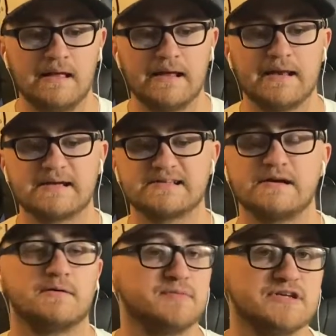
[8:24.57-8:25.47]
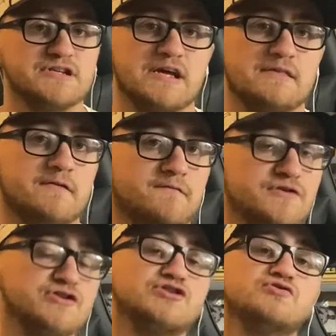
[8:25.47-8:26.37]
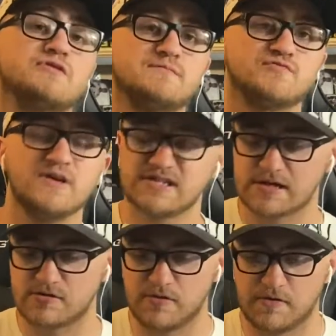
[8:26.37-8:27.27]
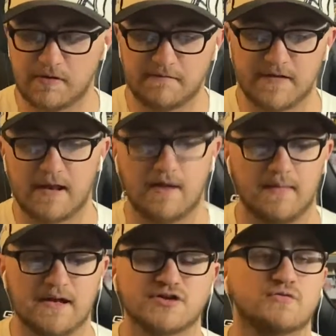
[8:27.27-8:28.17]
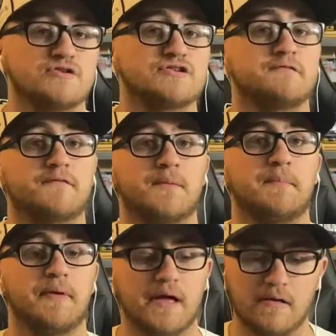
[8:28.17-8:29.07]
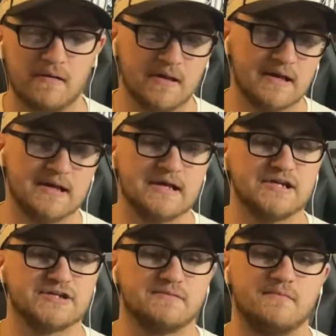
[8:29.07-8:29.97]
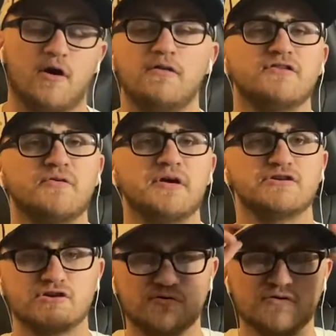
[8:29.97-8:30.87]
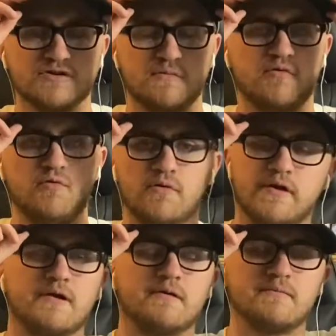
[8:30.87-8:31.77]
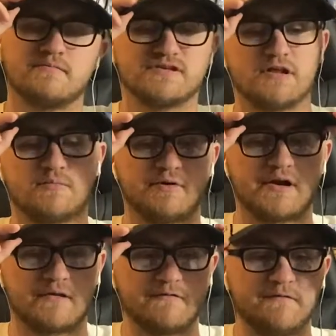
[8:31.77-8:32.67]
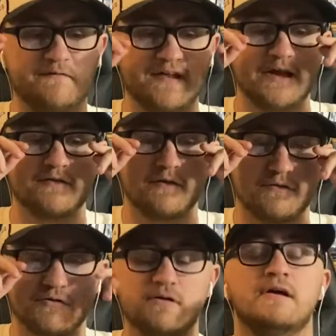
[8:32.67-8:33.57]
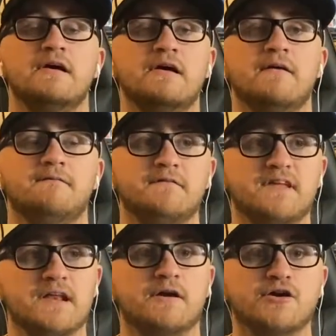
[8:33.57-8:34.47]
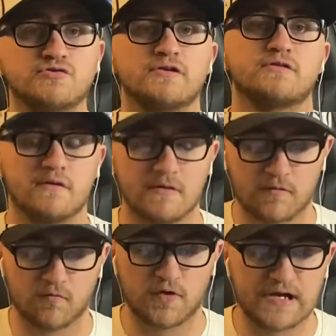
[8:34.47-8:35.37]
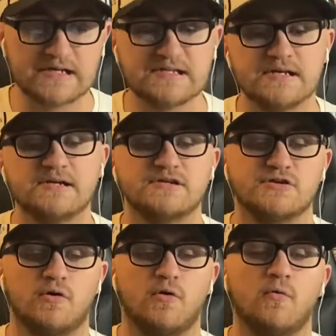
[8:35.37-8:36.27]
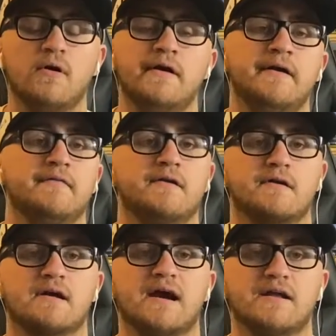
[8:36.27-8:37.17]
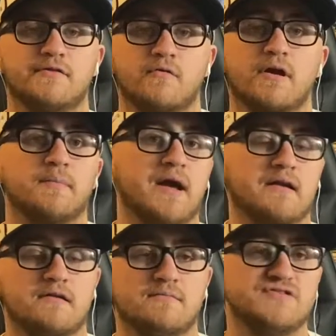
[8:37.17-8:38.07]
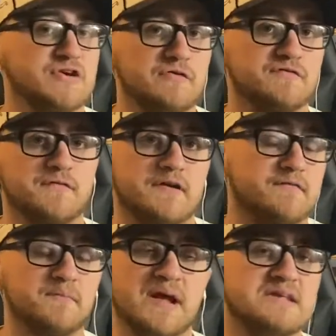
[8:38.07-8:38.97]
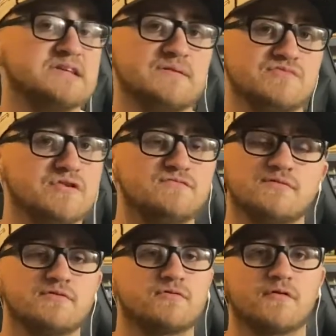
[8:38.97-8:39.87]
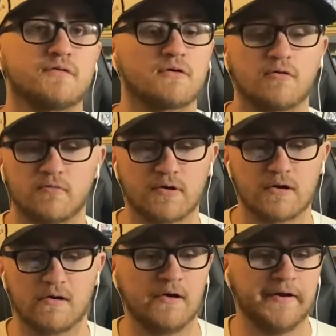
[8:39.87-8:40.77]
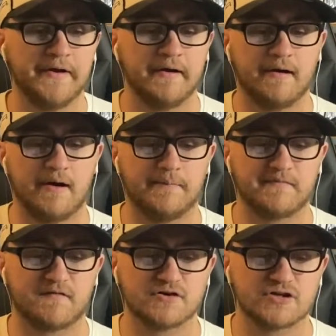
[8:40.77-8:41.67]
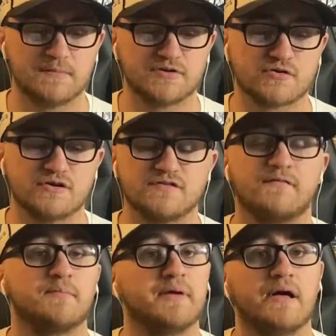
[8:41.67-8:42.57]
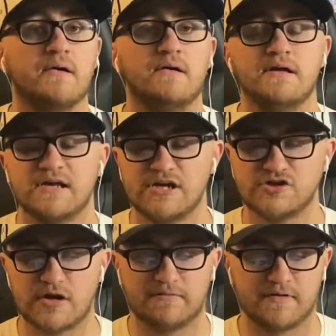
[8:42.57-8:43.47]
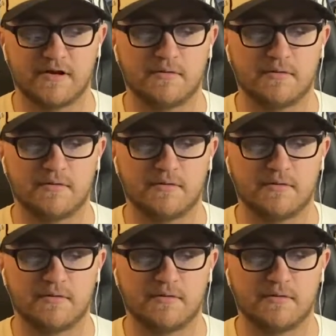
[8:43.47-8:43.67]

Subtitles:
Next up is the first Joe Gibbs Racing Toyota of the day, and that is Christopher Bell. All the Toyotas are doing something cool. They're celebrating their 1500th race, so they're kind of throwing it back to themselves for different paint schemes they've driven throughout their career. First up is Christopher Bell. He's driving the number